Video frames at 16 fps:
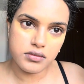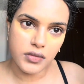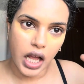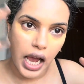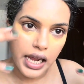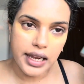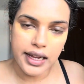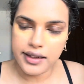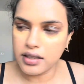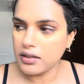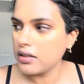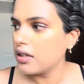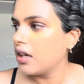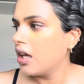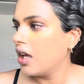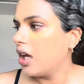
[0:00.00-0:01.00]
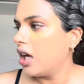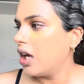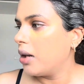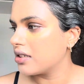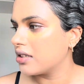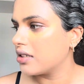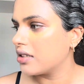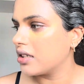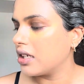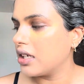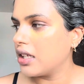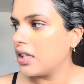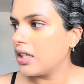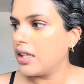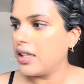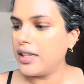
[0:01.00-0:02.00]
eyeliner.
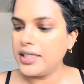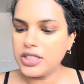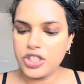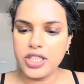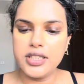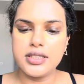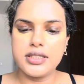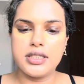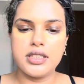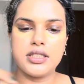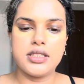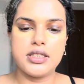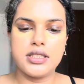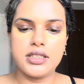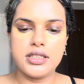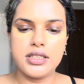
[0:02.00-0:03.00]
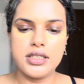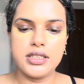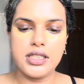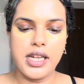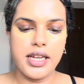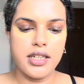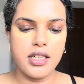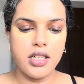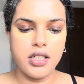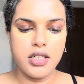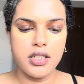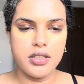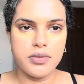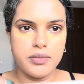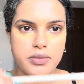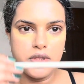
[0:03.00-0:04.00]
Let's try this. This is like
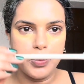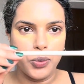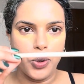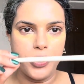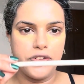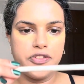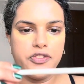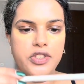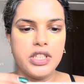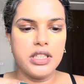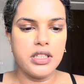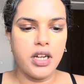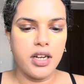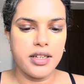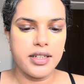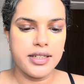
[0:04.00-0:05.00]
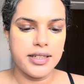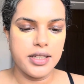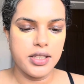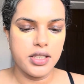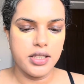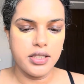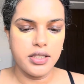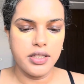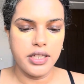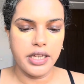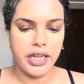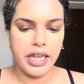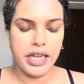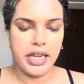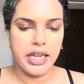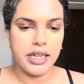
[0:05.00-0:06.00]
the Morphe Ariel
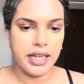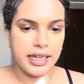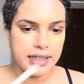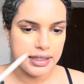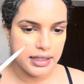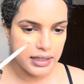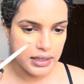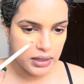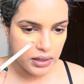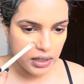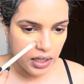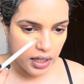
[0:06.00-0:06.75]
A19.